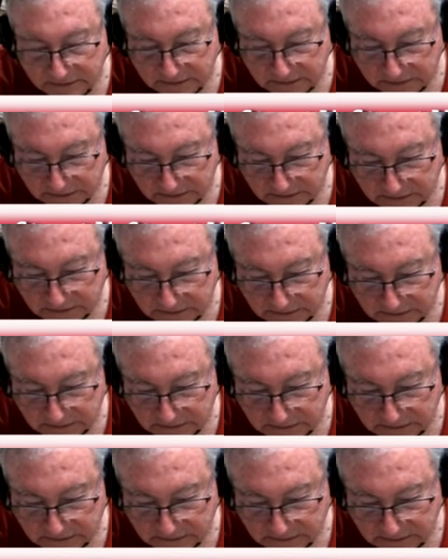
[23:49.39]
Yes, I
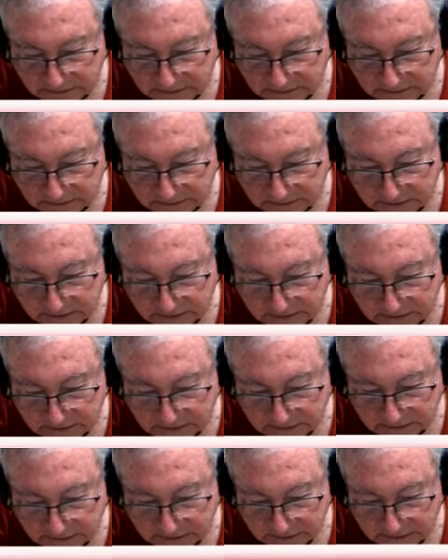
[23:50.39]
am.
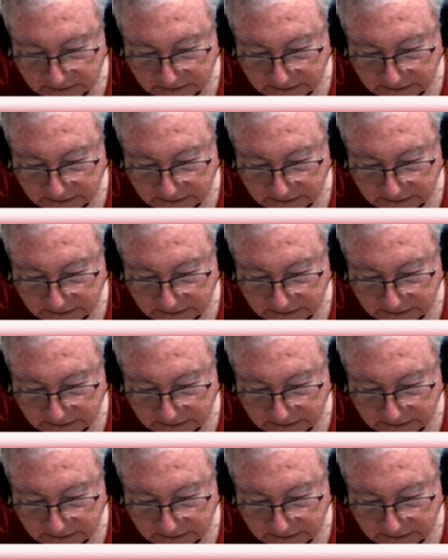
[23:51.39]
Okay.